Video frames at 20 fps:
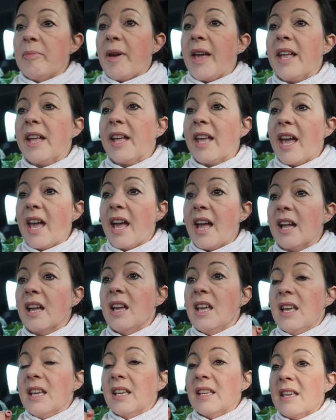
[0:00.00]

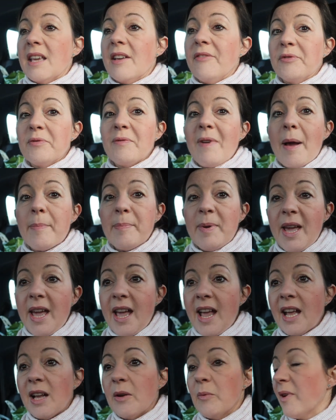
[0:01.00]
baking, gift
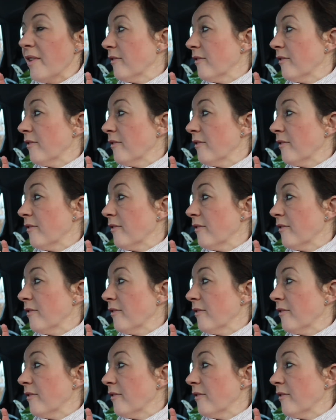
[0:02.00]
wrapping.